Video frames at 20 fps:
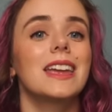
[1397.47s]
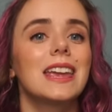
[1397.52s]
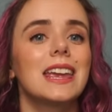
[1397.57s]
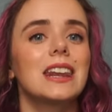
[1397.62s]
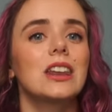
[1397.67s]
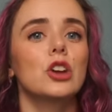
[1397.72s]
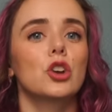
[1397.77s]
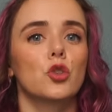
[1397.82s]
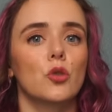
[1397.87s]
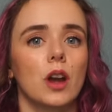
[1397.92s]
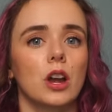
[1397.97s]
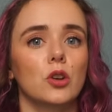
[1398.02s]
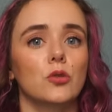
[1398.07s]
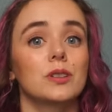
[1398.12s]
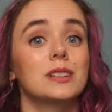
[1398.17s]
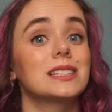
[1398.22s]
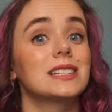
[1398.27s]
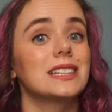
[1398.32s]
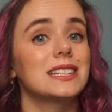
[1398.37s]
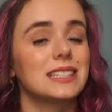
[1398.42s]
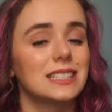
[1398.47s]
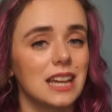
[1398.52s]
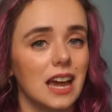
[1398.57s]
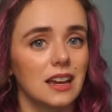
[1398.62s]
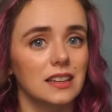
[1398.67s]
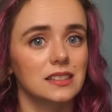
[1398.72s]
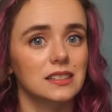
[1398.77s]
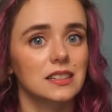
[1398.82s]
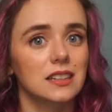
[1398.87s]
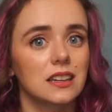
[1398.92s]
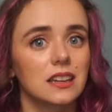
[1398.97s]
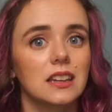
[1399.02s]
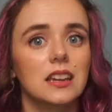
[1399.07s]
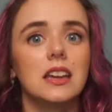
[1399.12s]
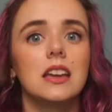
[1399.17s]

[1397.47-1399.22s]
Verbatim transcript: in Gregory's desk.